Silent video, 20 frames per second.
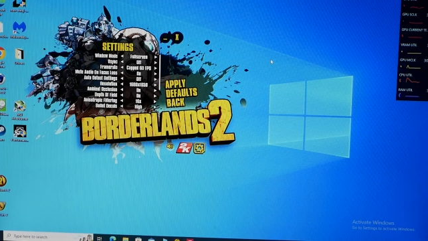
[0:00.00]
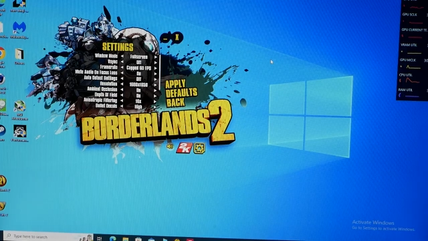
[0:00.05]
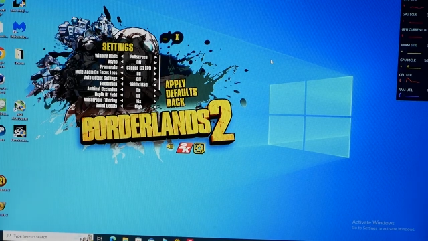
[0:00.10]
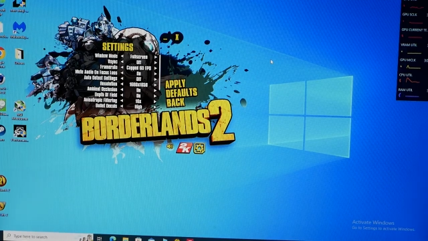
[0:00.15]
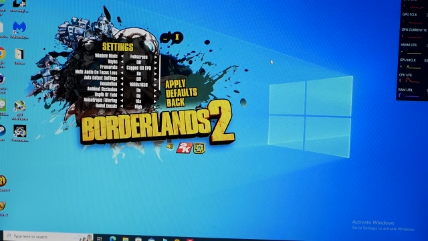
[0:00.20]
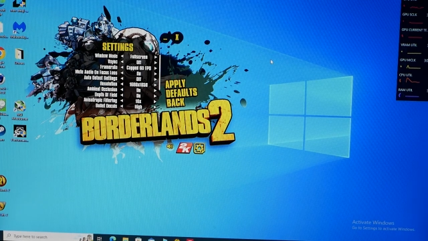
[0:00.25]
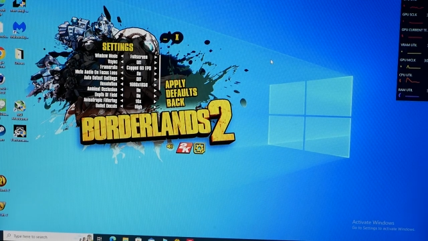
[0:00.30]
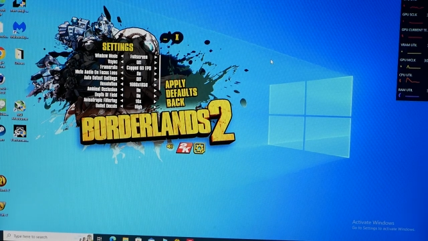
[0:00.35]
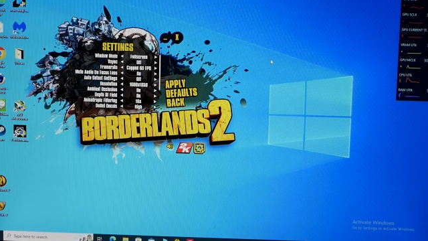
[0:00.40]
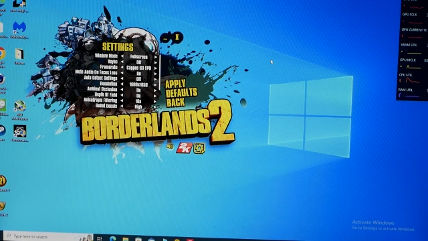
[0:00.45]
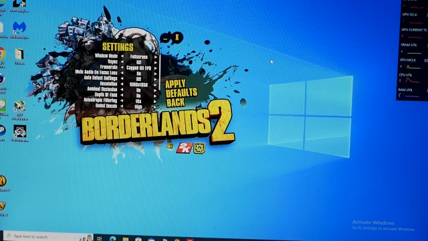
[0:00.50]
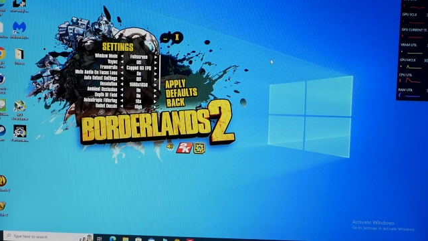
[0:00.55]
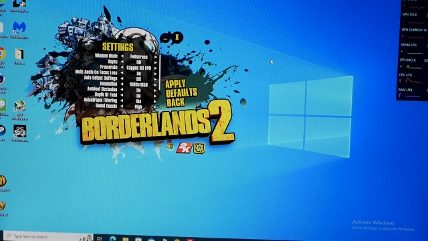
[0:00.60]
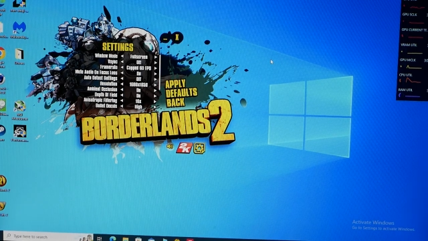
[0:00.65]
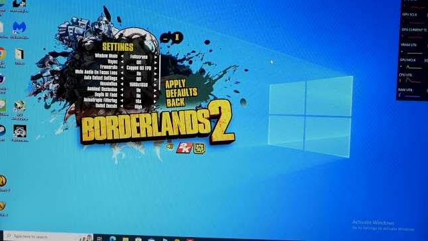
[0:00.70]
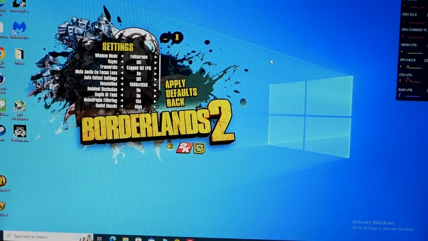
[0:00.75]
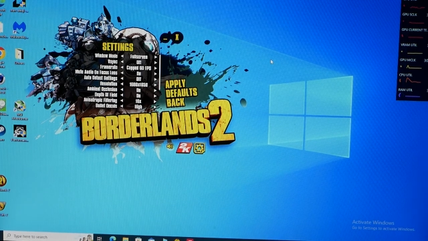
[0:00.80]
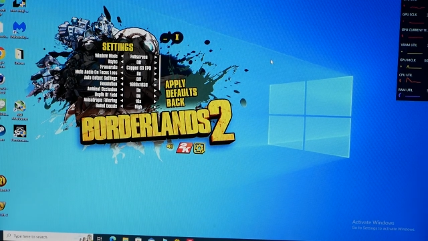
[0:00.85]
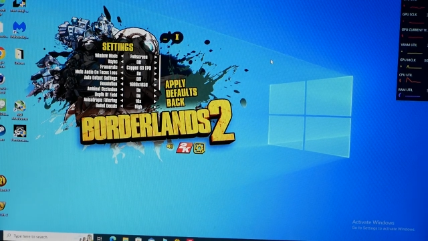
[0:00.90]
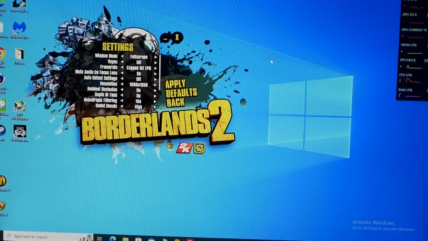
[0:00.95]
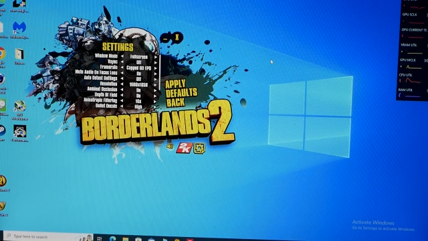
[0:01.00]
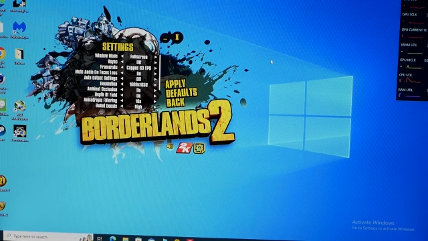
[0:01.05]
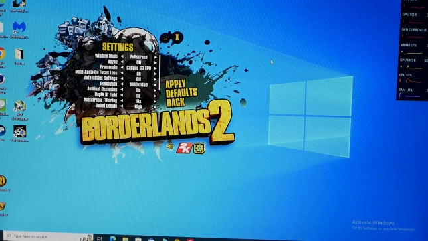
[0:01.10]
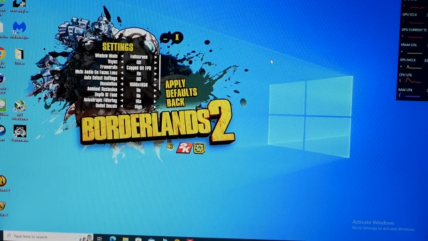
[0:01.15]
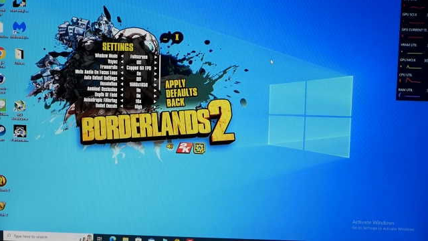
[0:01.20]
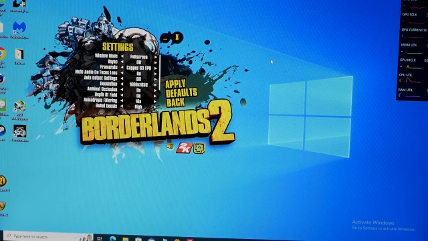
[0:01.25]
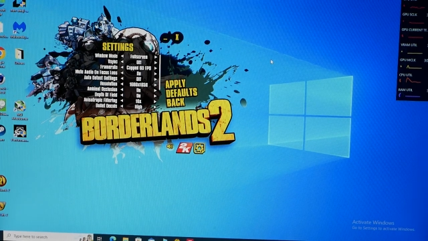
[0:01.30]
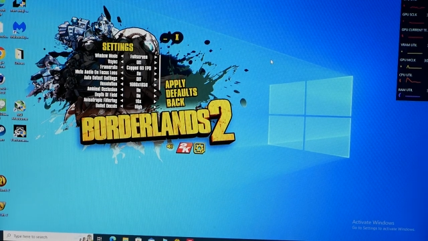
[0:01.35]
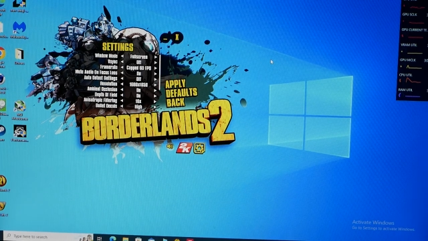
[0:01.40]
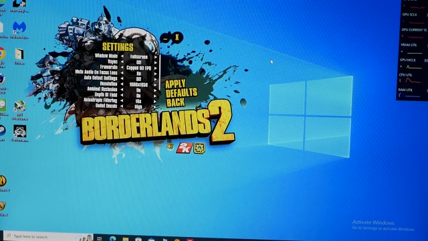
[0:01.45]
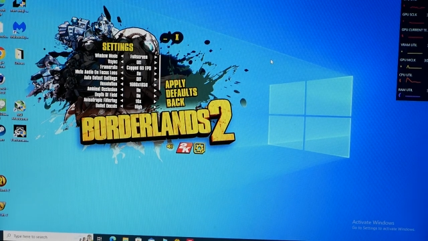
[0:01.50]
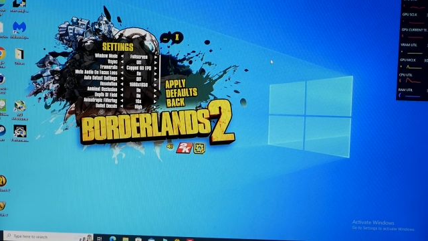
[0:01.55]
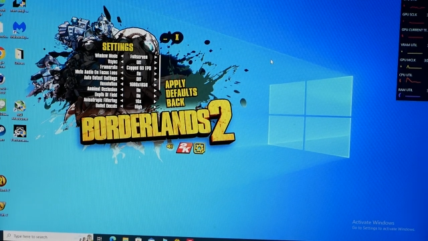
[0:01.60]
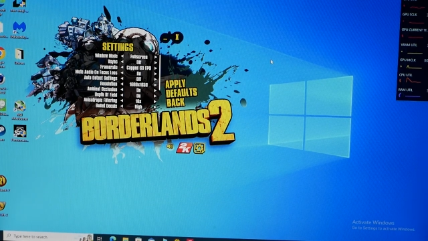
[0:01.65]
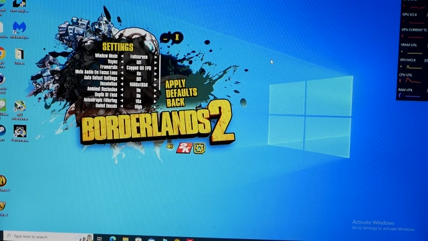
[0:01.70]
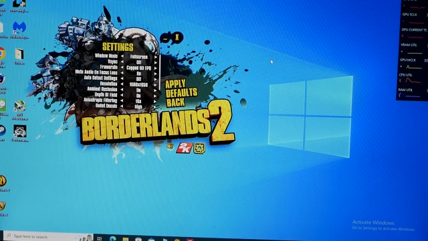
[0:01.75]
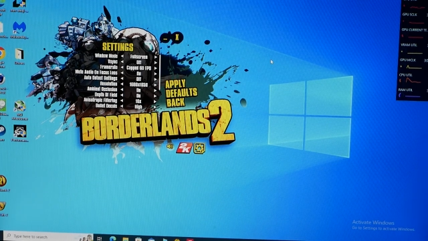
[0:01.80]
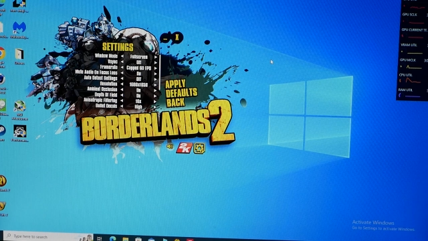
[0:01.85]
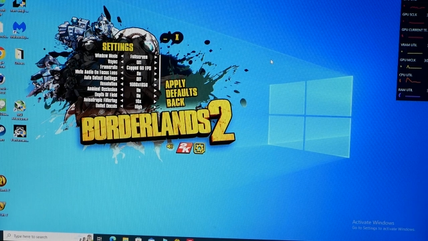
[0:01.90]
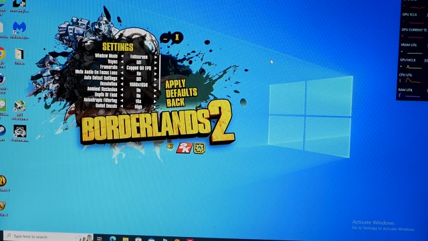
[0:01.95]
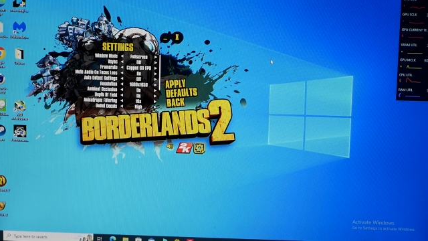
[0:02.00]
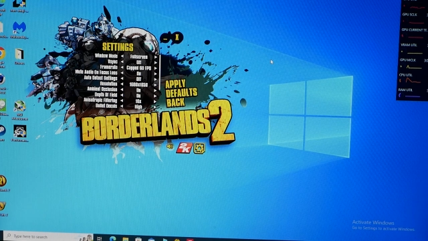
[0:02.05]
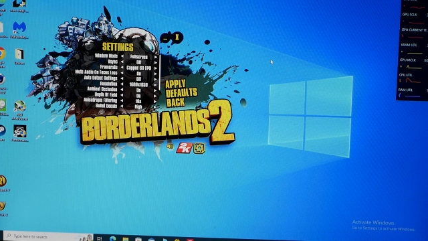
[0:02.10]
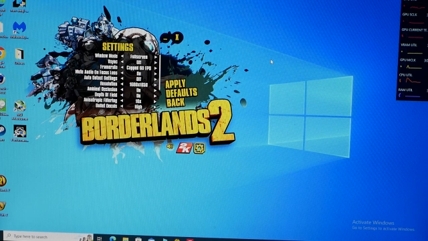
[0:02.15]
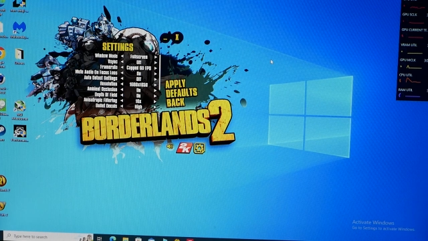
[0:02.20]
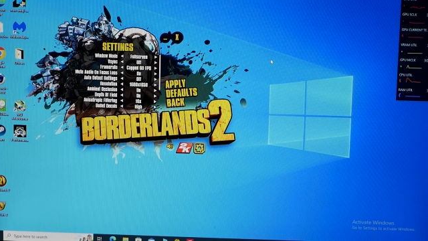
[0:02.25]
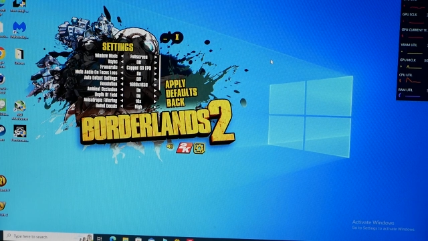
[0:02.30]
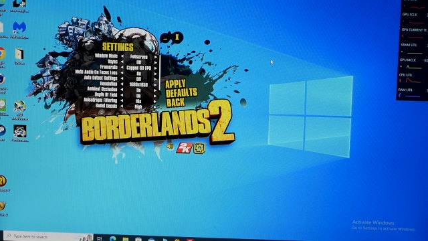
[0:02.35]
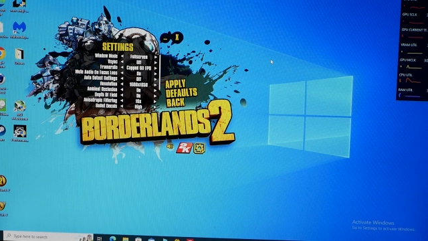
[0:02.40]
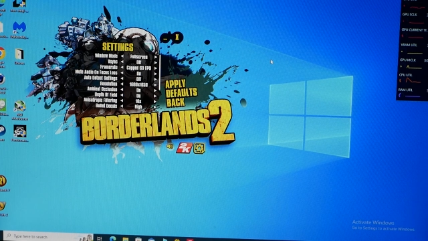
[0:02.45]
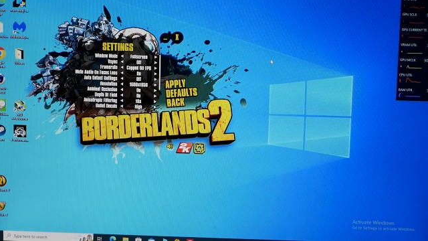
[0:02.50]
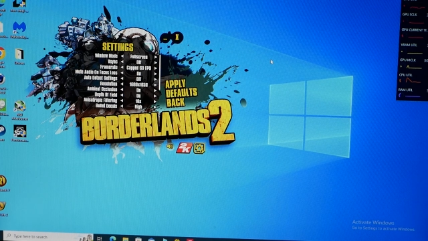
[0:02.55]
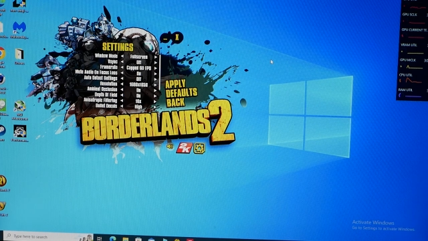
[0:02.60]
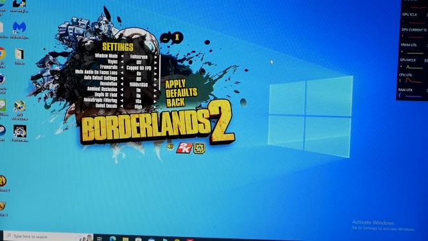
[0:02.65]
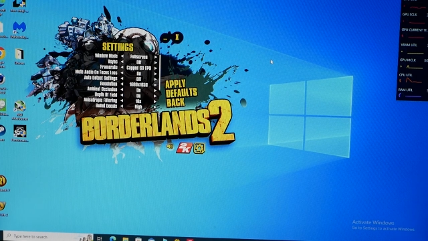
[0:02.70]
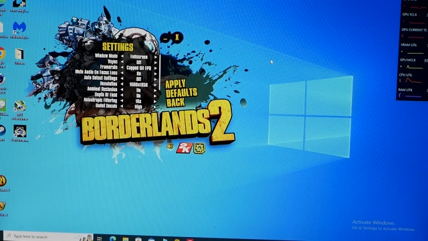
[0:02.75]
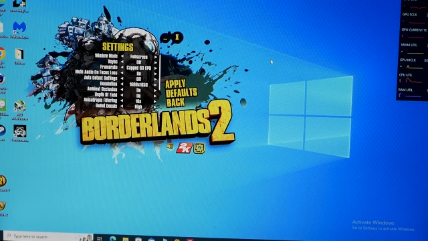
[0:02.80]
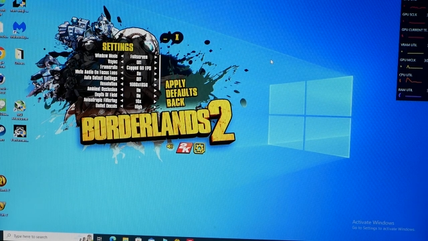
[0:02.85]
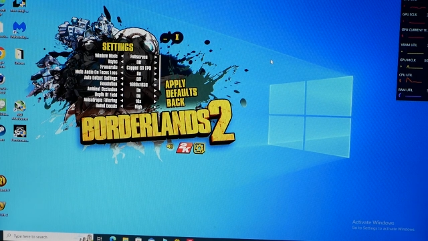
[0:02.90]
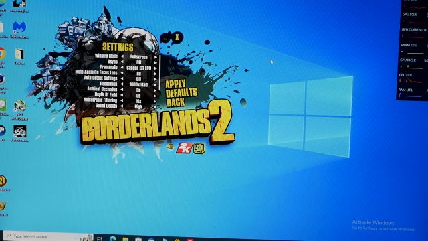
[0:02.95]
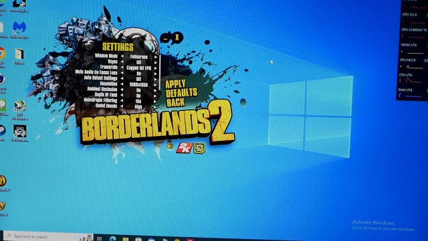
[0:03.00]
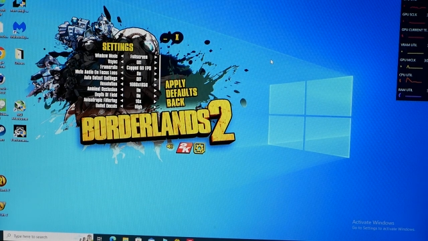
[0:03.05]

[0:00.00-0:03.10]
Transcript: Nobody's mouth can be seen.